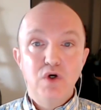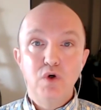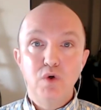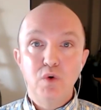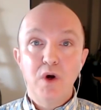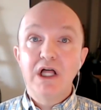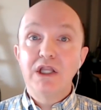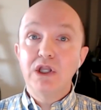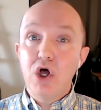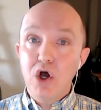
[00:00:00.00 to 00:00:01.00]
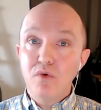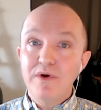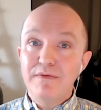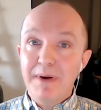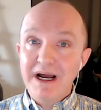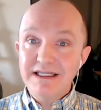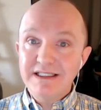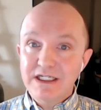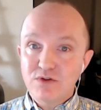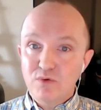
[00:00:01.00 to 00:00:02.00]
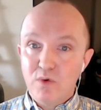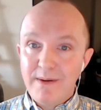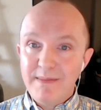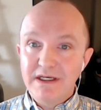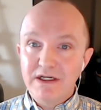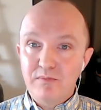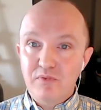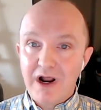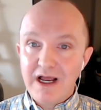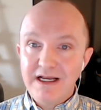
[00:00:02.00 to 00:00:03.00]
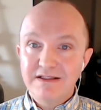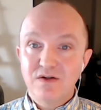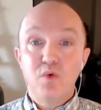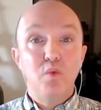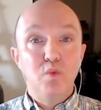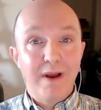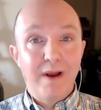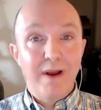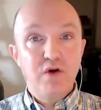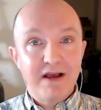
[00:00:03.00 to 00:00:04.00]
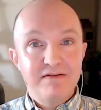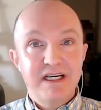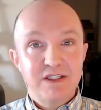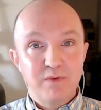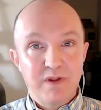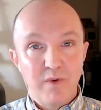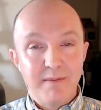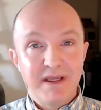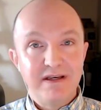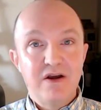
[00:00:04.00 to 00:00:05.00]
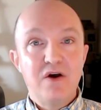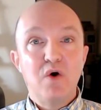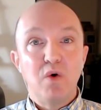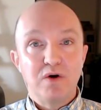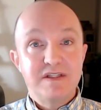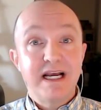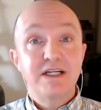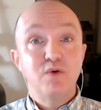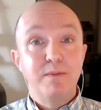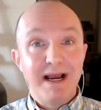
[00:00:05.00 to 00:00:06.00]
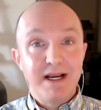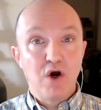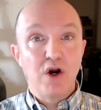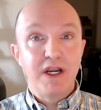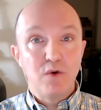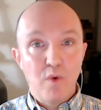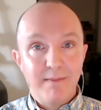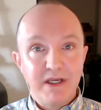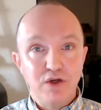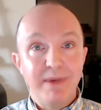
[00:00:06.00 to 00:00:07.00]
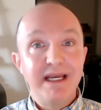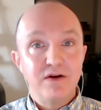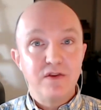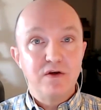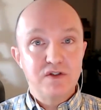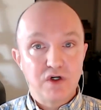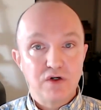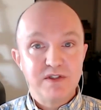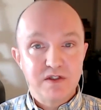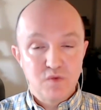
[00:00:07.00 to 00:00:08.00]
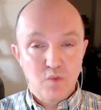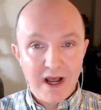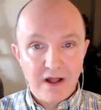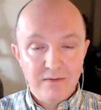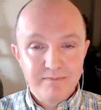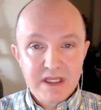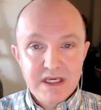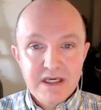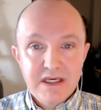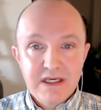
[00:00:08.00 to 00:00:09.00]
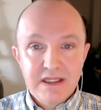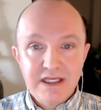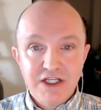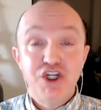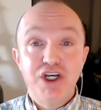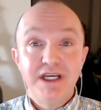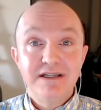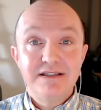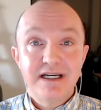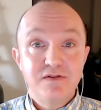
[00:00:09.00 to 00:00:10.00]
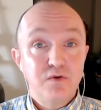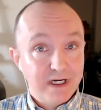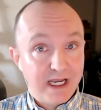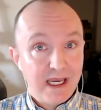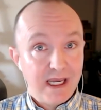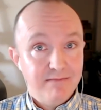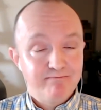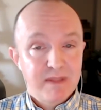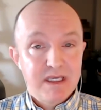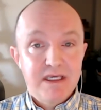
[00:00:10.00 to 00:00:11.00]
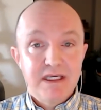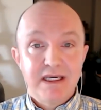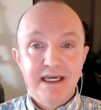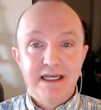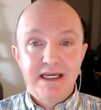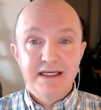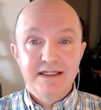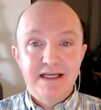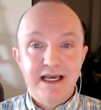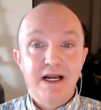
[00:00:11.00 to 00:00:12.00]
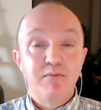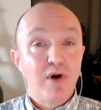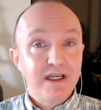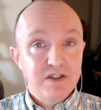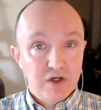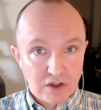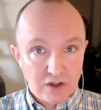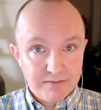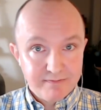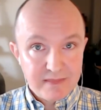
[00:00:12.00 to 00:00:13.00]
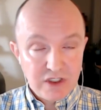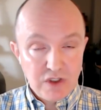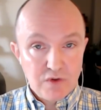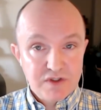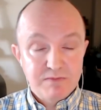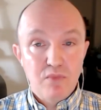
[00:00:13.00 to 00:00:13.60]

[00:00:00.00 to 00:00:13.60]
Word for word: who, along with bisexual women, comprise women who have sex with women or sexual minority women. You may hear those terms as well. The G stands for gay. It is an umbrella term used